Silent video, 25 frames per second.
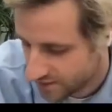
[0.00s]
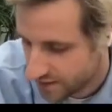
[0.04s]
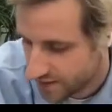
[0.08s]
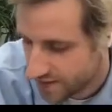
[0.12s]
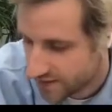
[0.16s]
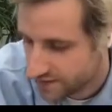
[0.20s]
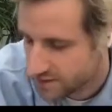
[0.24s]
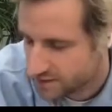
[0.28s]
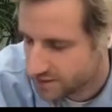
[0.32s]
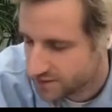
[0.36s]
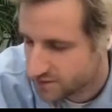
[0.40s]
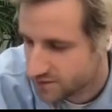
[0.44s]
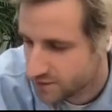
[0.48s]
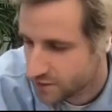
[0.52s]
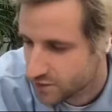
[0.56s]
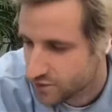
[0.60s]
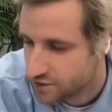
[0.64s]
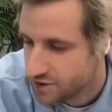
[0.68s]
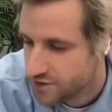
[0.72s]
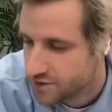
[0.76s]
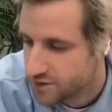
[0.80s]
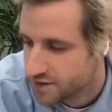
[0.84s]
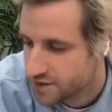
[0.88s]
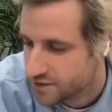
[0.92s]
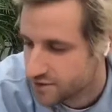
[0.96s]
And
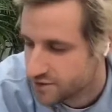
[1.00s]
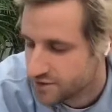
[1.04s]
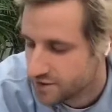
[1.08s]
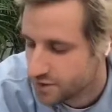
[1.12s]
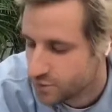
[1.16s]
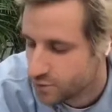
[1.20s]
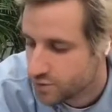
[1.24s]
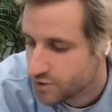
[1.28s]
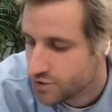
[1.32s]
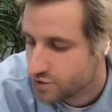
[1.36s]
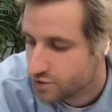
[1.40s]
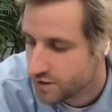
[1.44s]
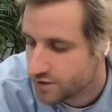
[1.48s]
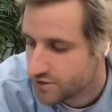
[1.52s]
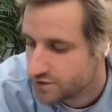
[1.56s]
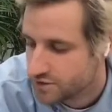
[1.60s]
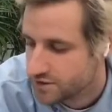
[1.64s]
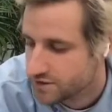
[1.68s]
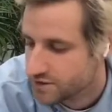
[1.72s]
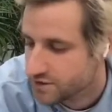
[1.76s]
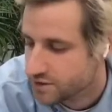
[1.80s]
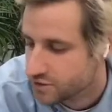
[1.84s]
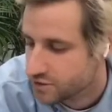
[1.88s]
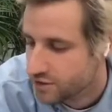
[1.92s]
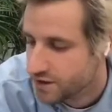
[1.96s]
those are things that we try to
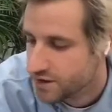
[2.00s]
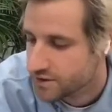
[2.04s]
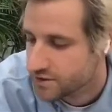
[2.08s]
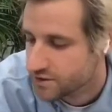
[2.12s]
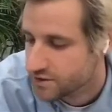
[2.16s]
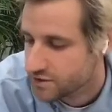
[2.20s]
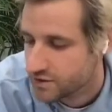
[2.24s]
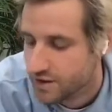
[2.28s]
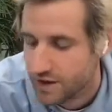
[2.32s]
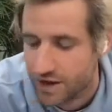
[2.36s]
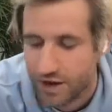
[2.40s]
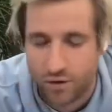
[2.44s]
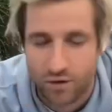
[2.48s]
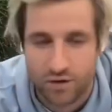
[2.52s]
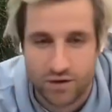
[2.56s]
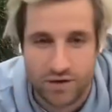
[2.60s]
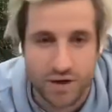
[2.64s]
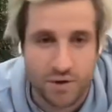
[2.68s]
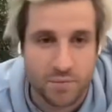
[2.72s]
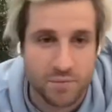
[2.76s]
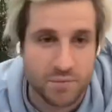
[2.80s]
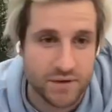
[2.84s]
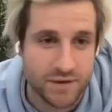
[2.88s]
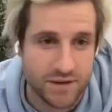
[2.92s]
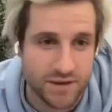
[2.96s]
integrate into our
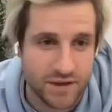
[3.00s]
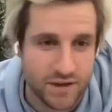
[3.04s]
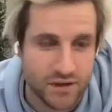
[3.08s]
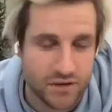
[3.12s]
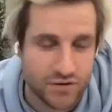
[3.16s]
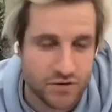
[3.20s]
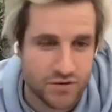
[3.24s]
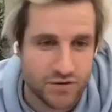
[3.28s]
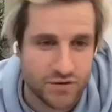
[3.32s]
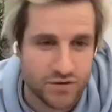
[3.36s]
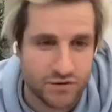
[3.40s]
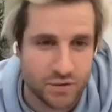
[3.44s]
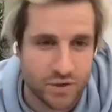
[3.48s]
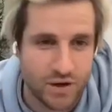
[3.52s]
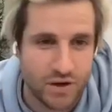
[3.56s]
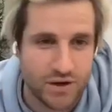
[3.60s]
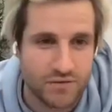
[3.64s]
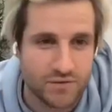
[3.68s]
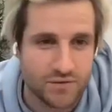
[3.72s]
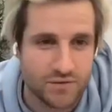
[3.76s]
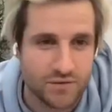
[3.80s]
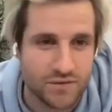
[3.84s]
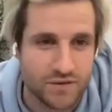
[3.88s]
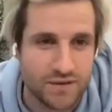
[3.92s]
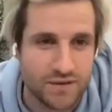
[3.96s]
company culture as well.